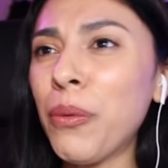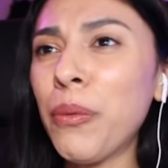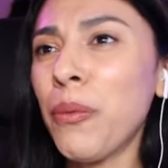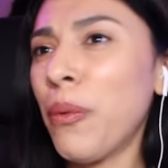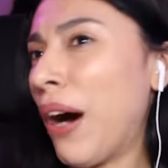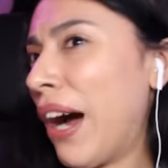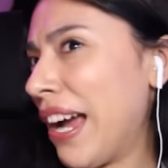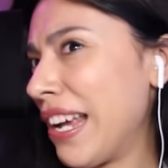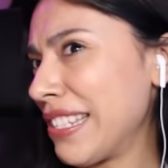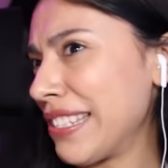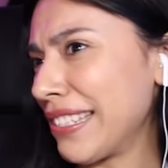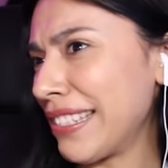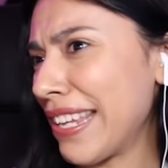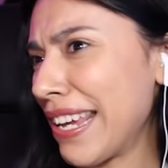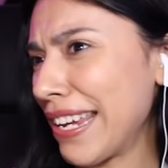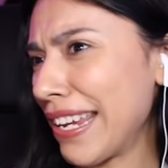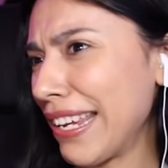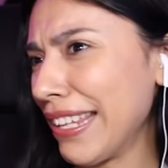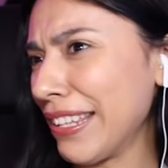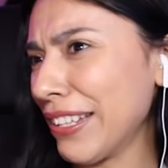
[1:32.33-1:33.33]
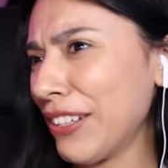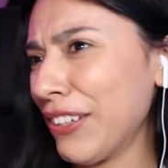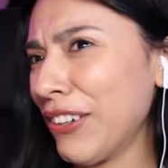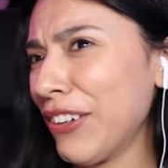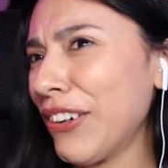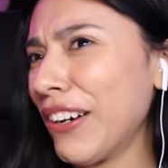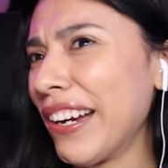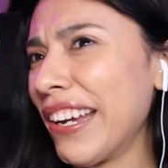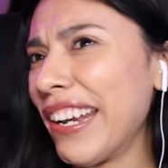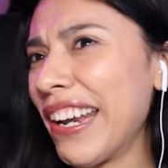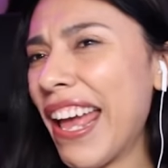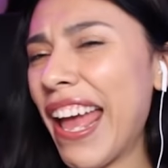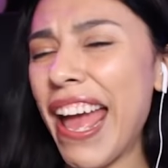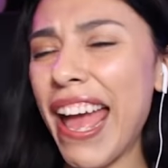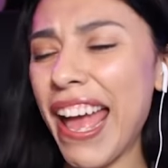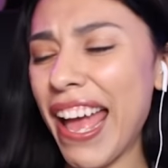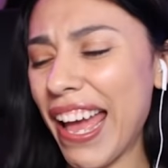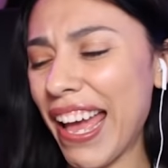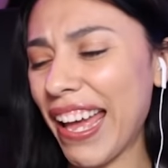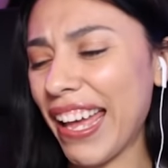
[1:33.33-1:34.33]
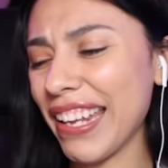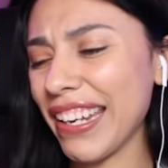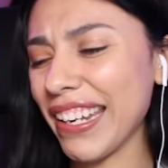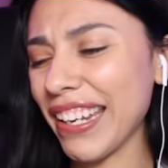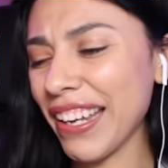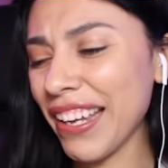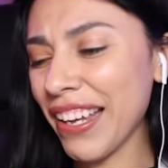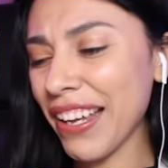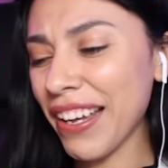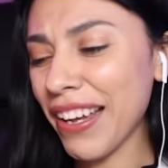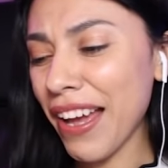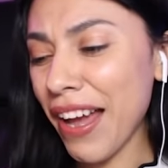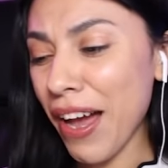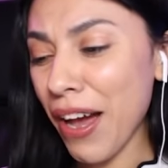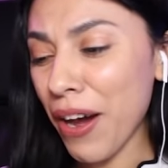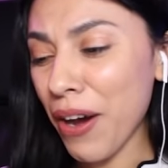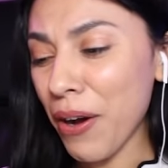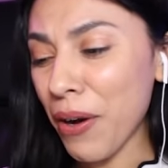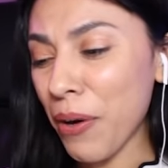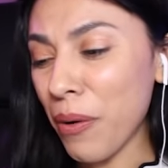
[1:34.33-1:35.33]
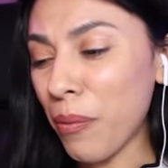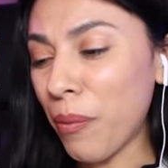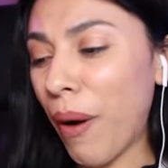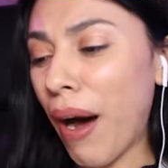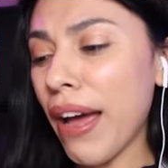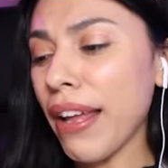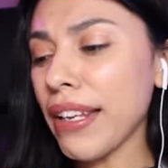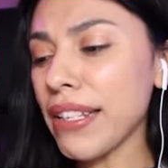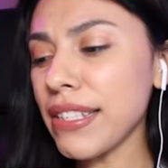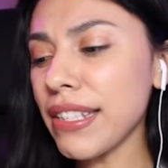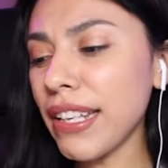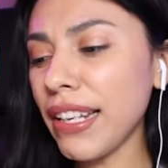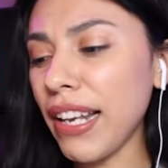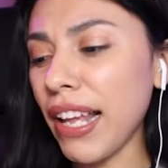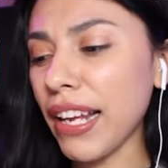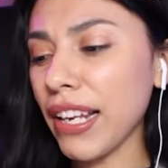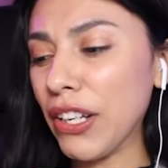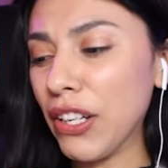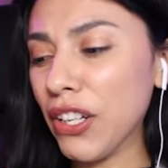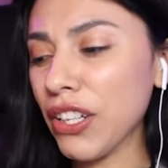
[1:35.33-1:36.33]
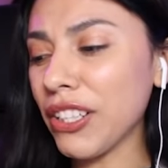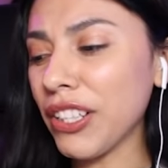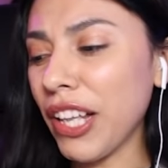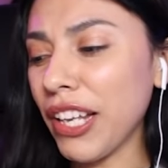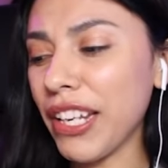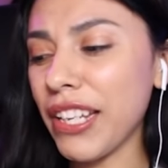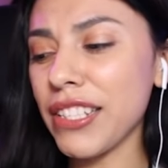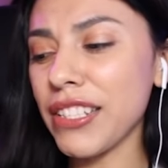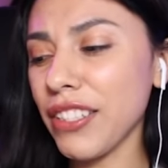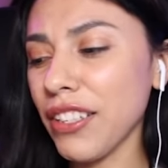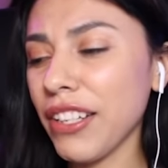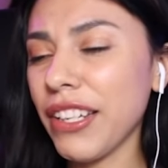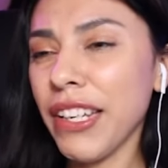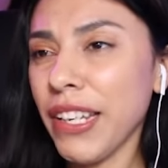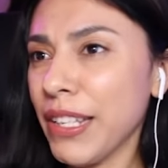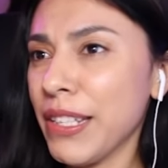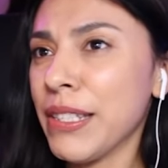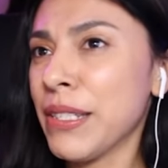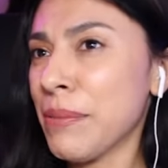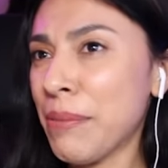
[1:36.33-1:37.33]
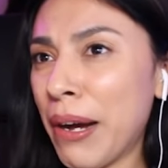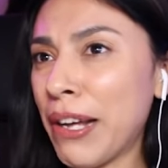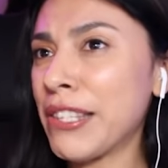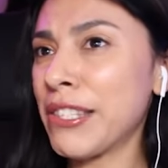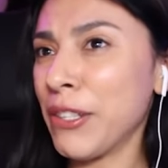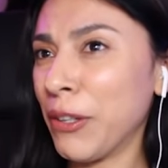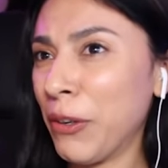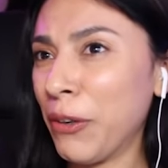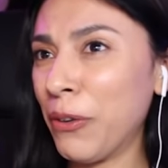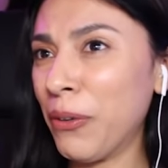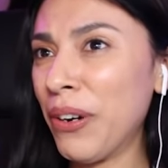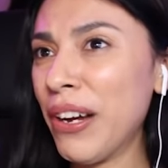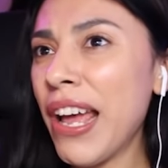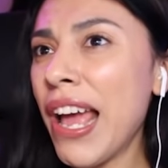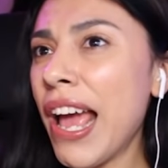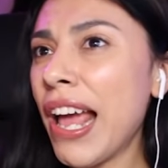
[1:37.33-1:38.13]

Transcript: Why is it taking the coin? And why does it like look like it's looking into my soul?